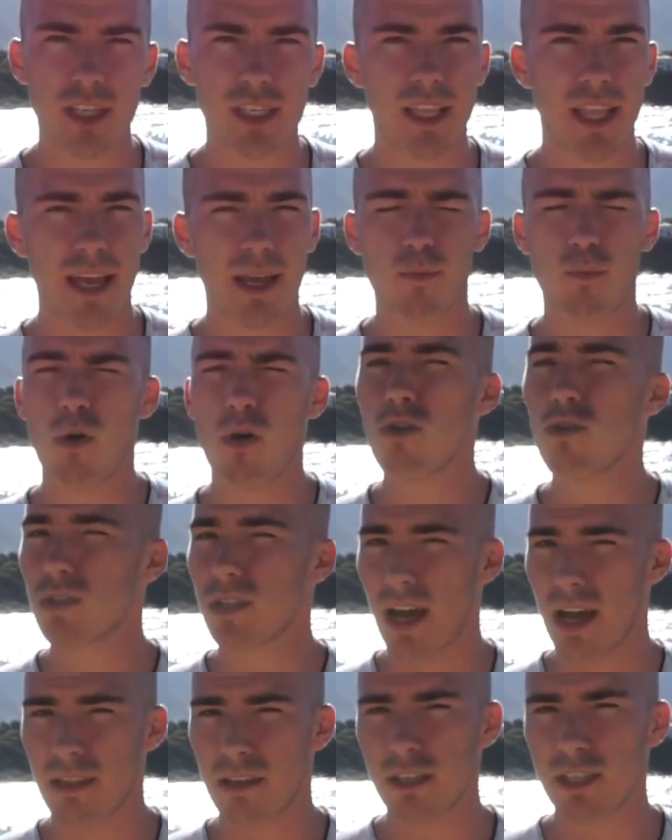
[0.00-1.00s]
just like
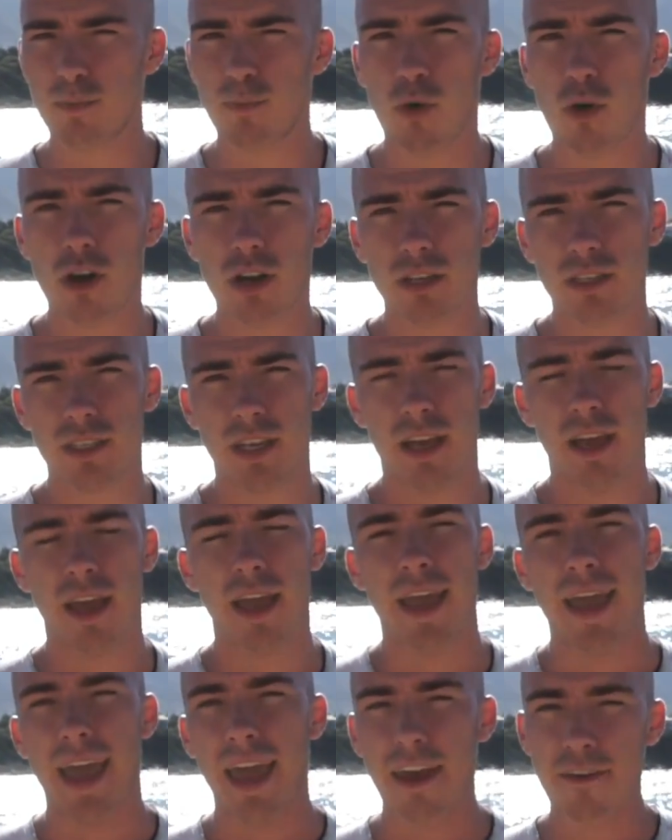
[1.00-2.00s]
most other sports,
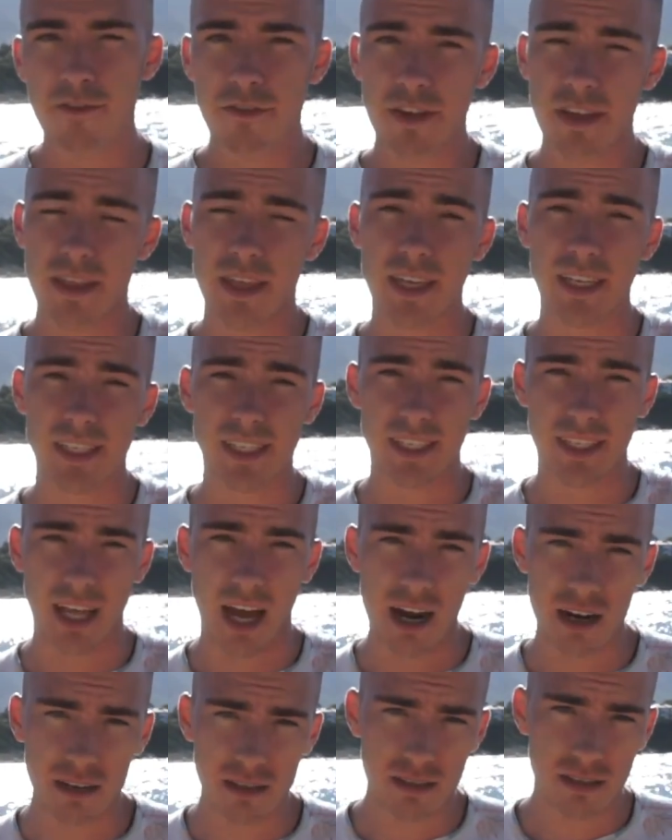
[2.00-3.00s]
everything
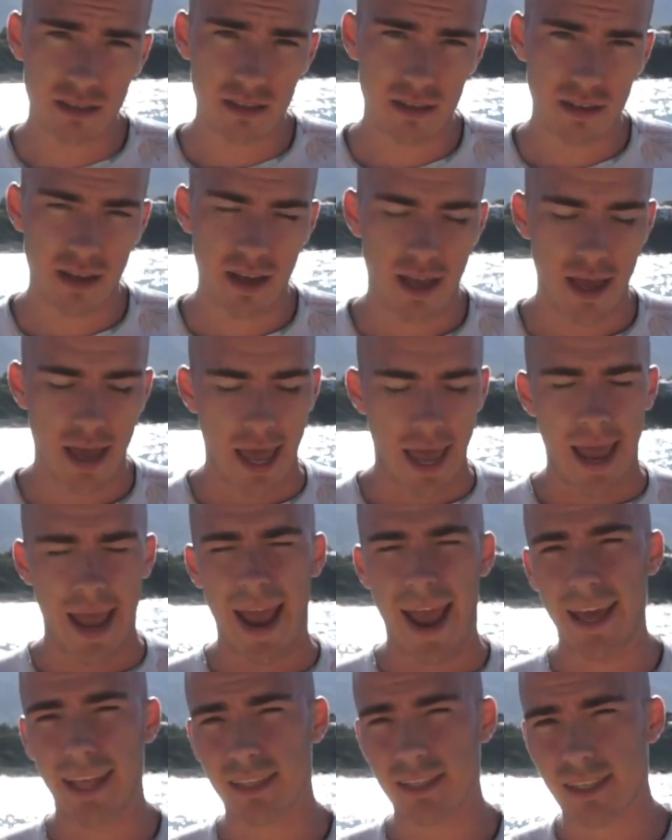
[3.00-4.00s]
starts
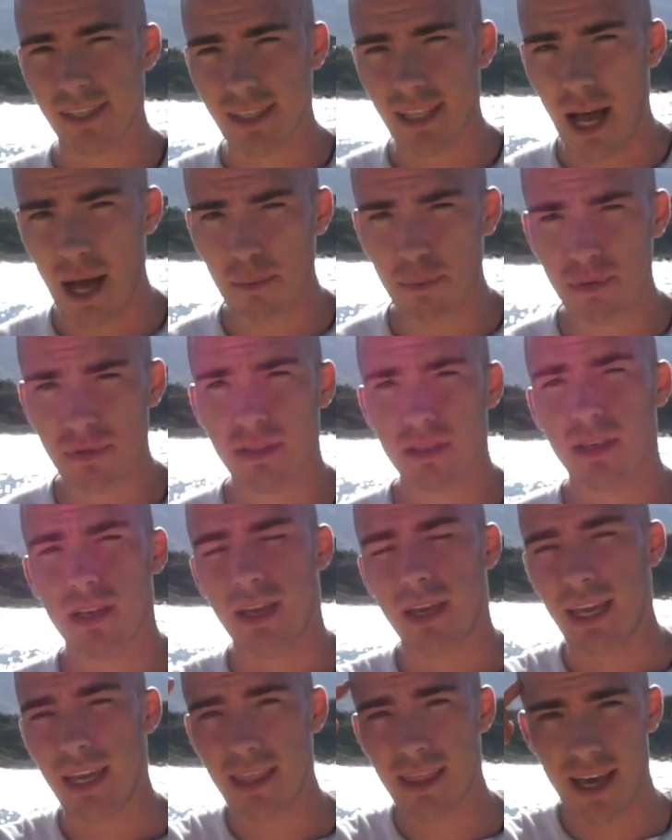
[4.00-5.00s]
and stops
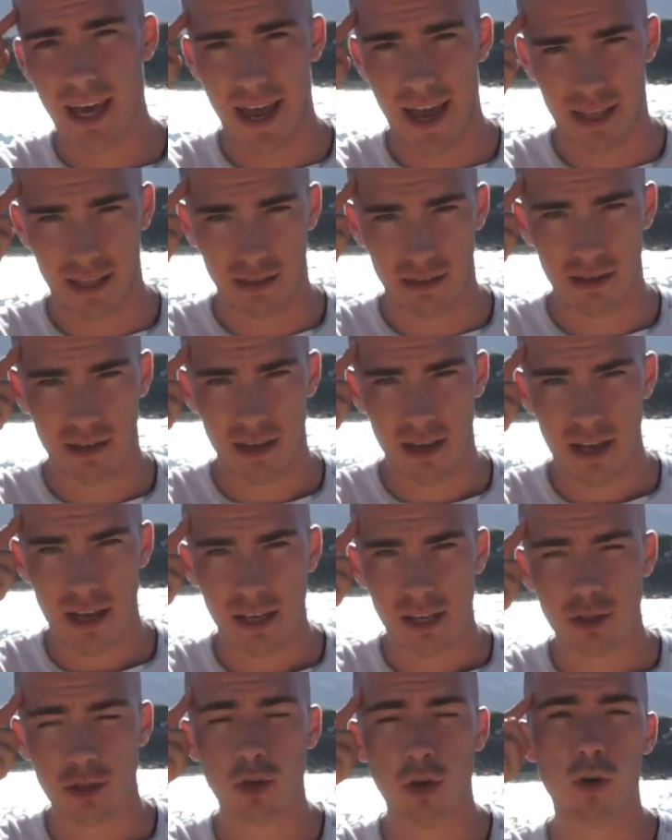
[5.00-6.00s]
in the head.
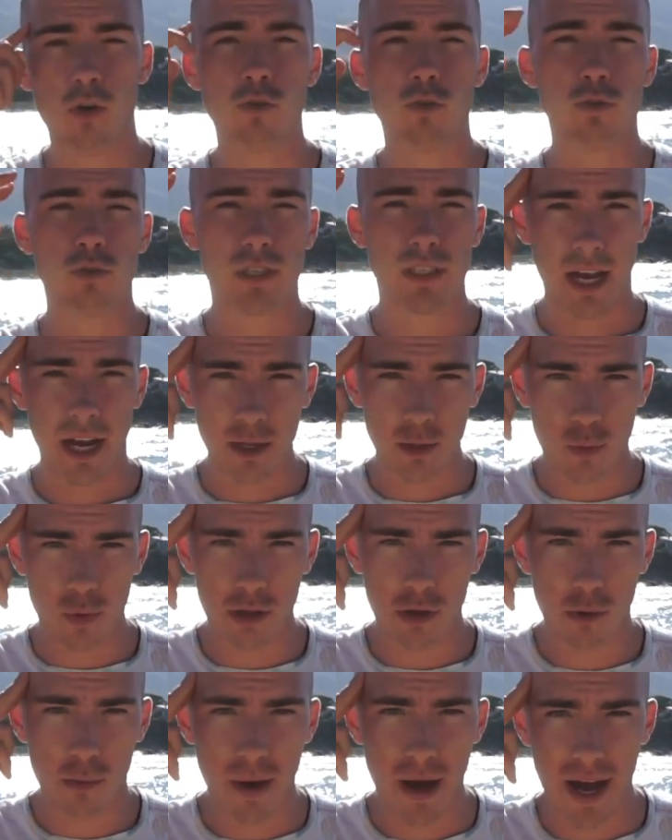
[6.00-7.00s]
So you start
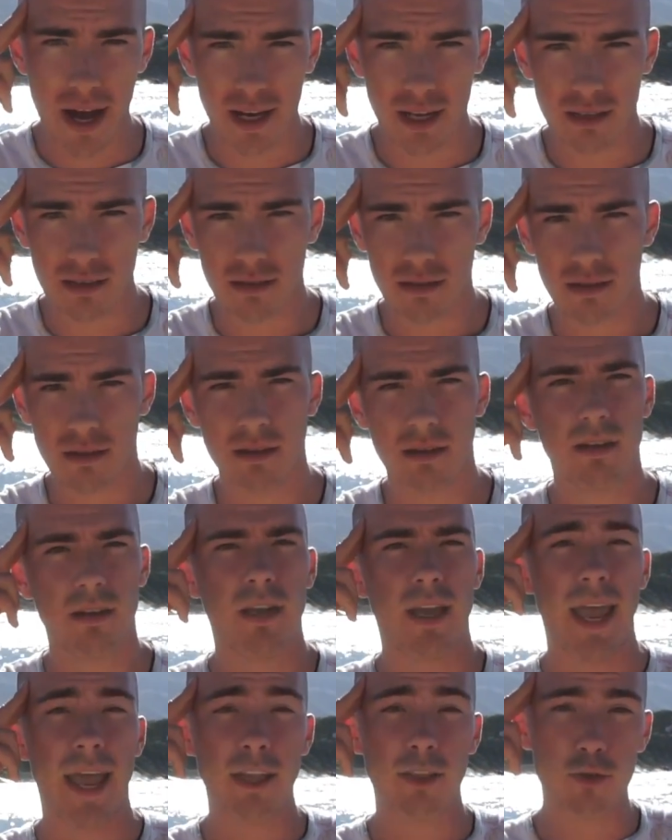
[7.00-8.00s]
with your mind
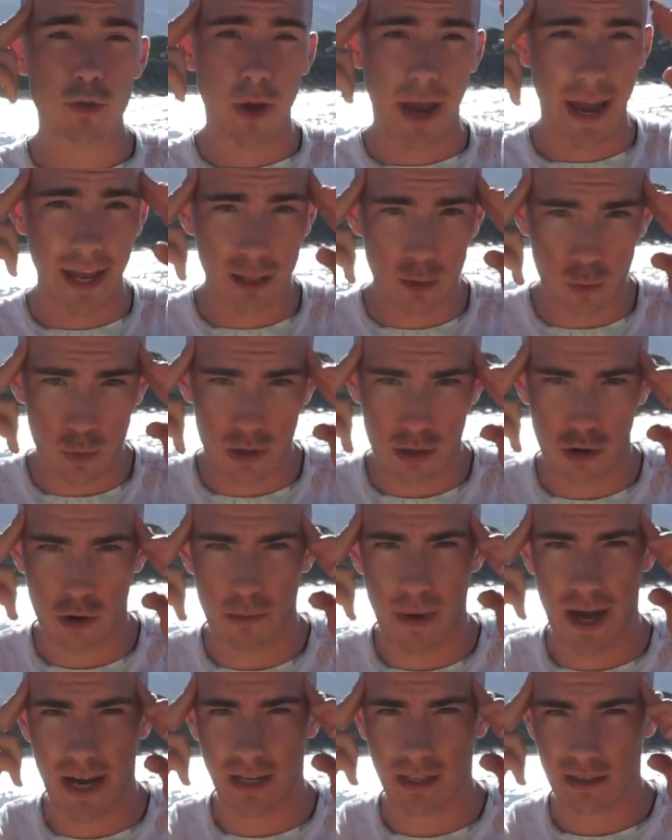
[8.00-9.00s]
and you end with
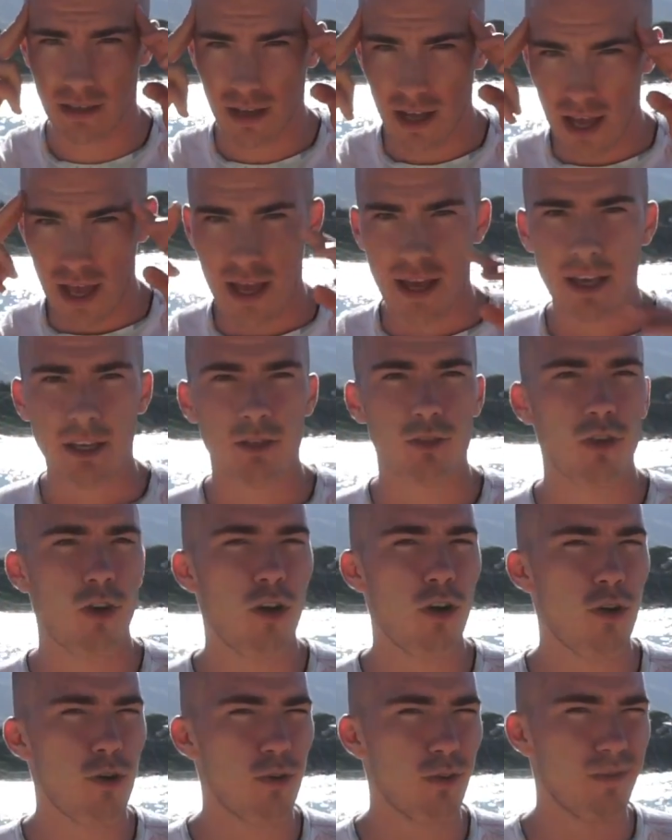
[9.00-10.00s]
your mind.
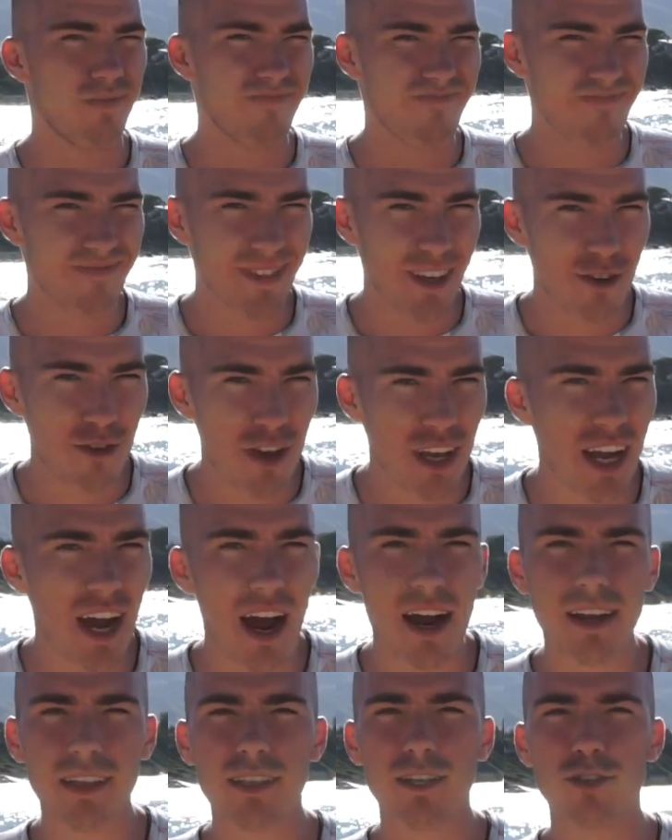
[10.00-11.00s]
So
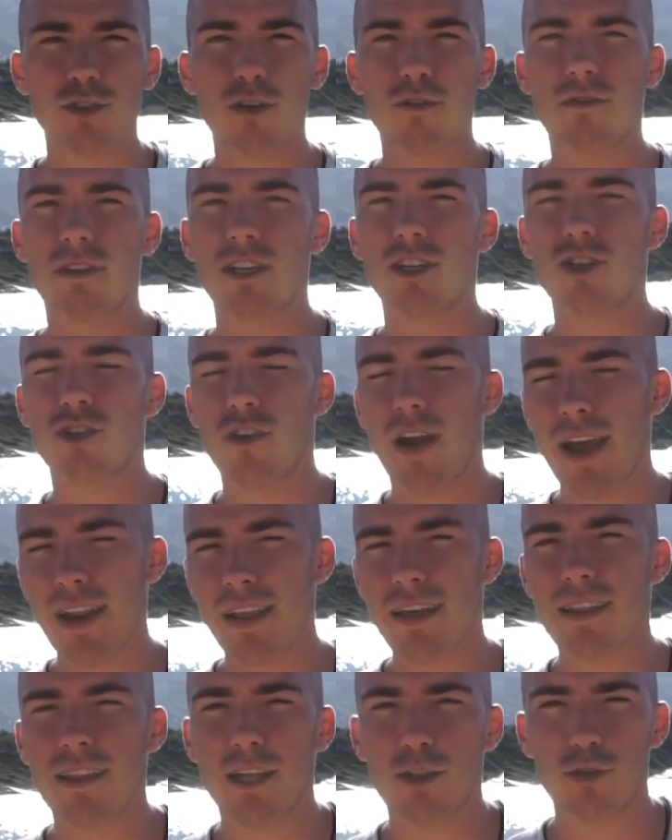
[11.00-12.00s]
regardless of the
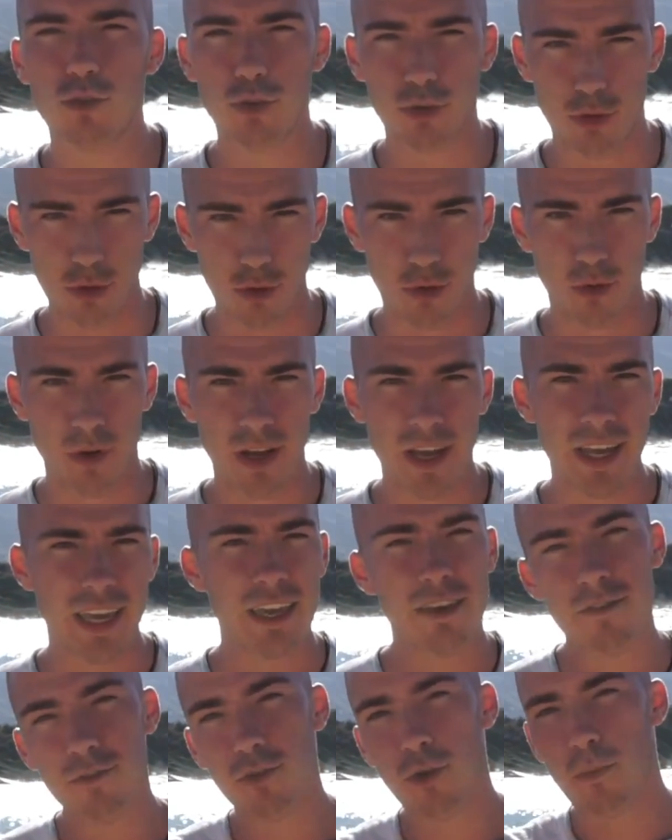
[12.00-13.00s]
training that you do,
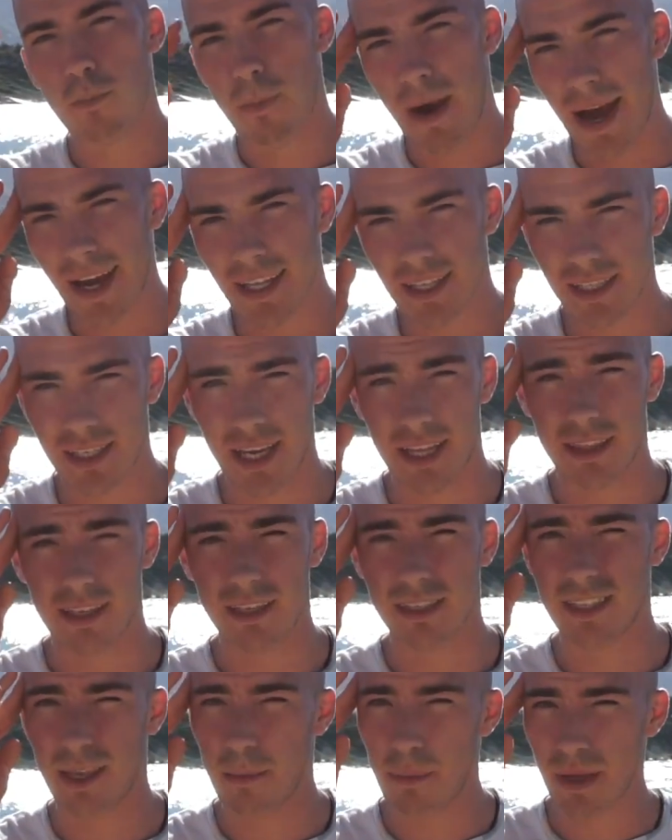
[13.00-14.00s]
if your
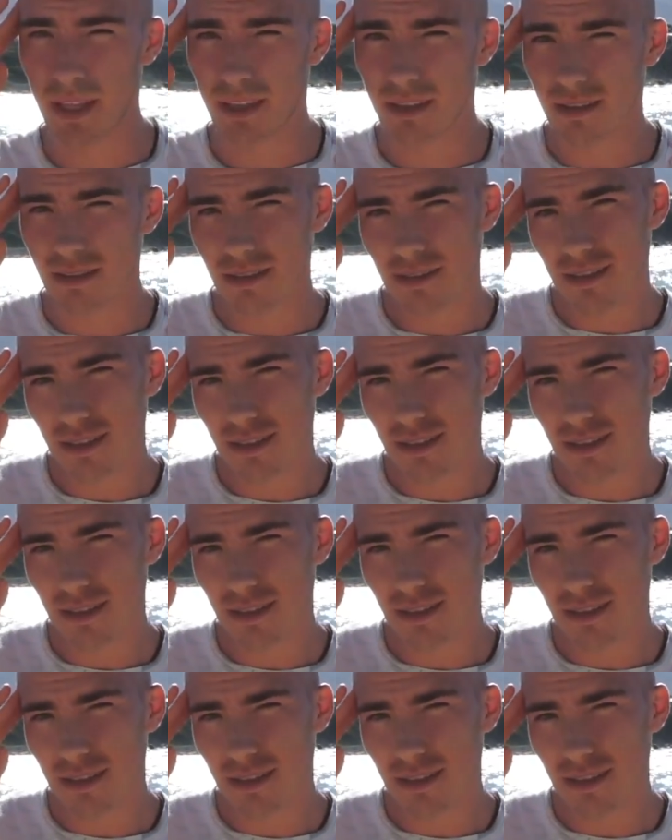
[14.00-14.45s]
mindset is a bit